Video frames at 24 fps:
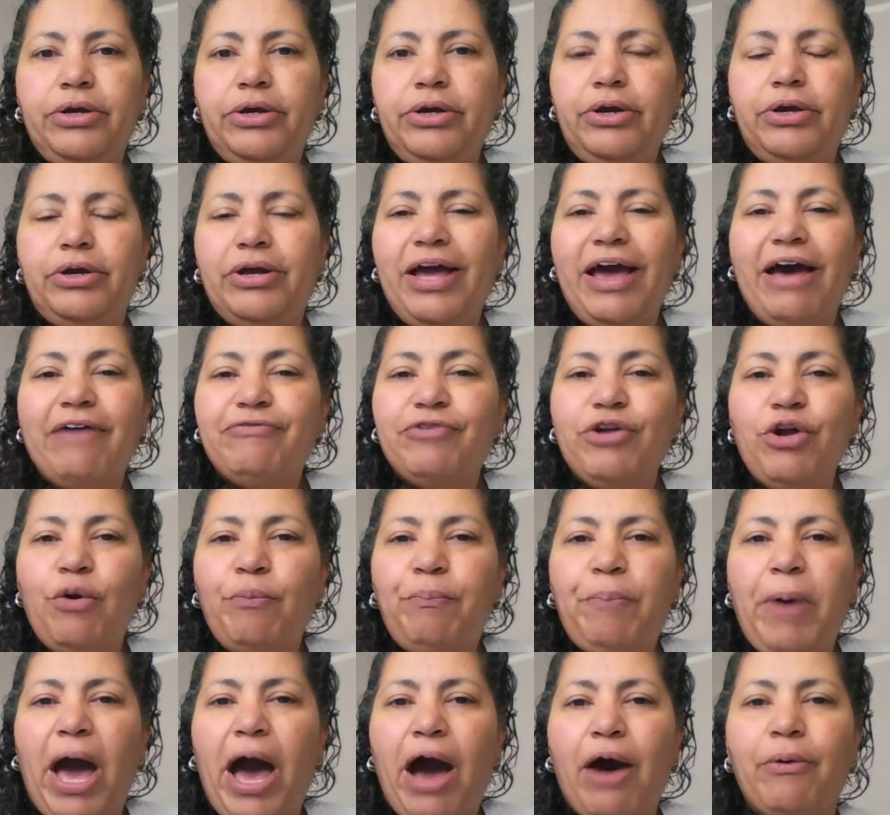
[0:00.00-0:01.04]
have no
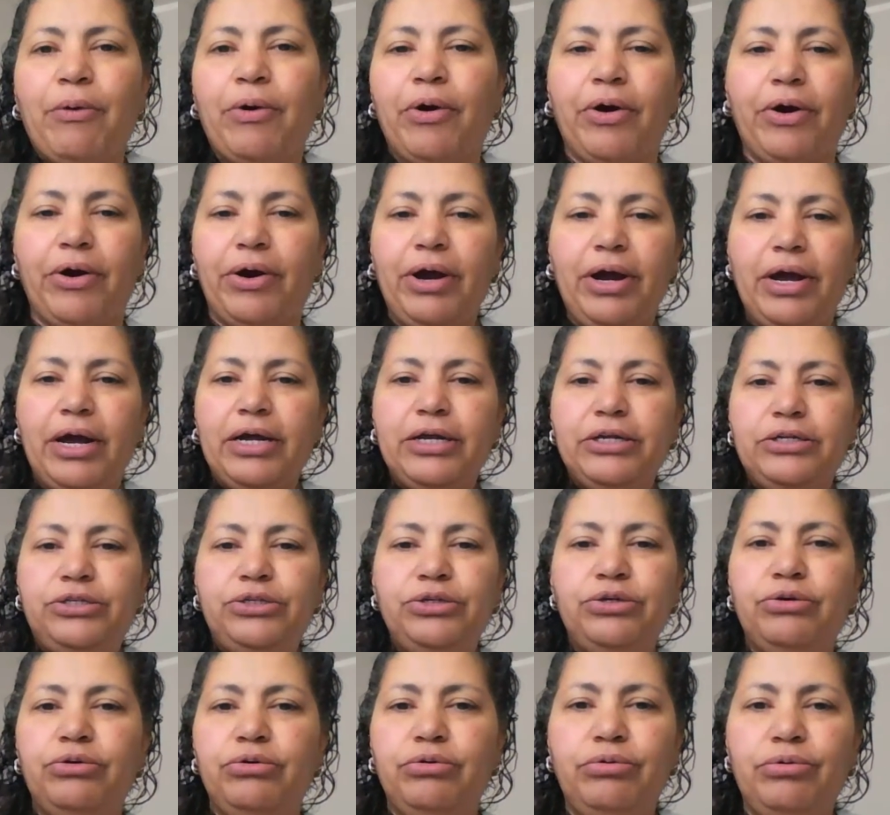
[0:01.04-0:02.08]
power
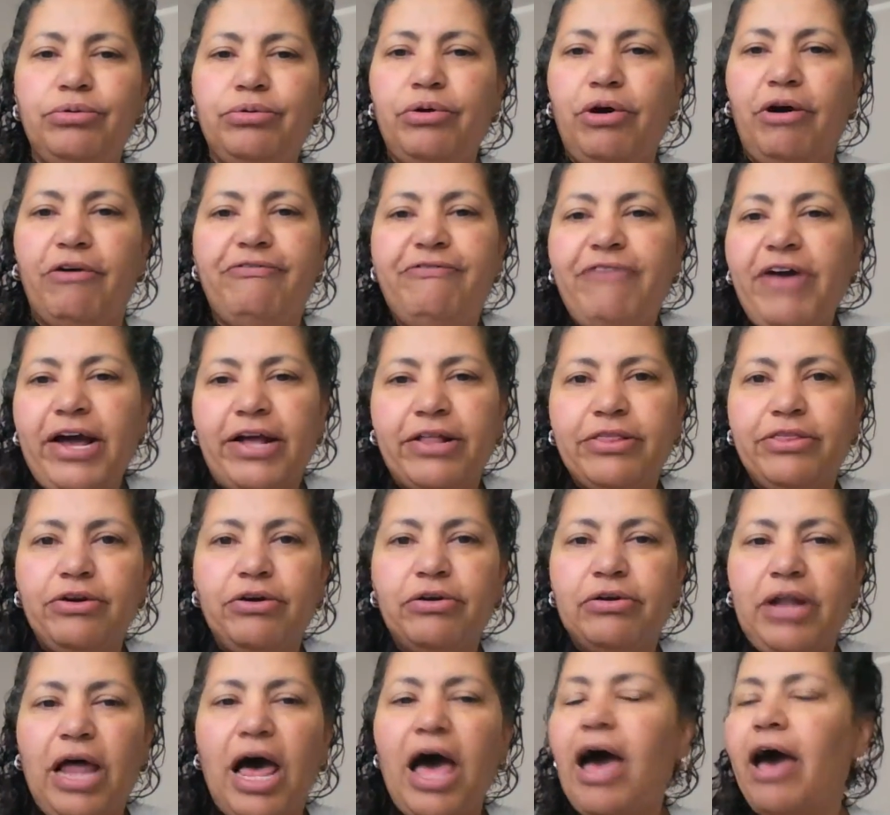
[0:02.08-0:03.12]
to affect
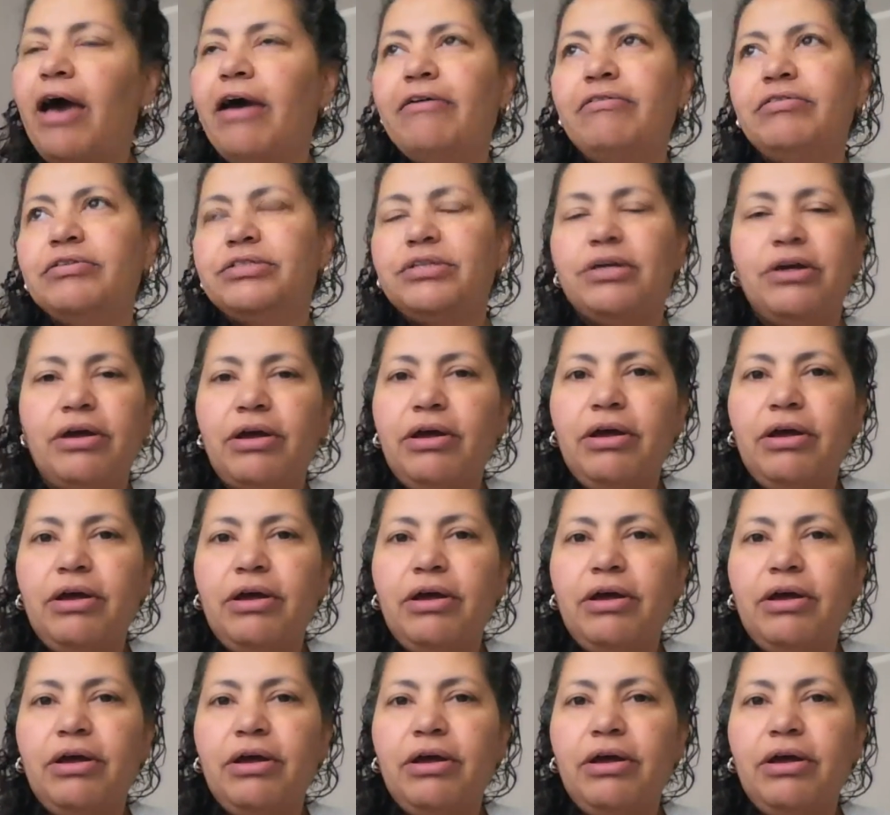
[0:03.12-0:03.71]
their lives,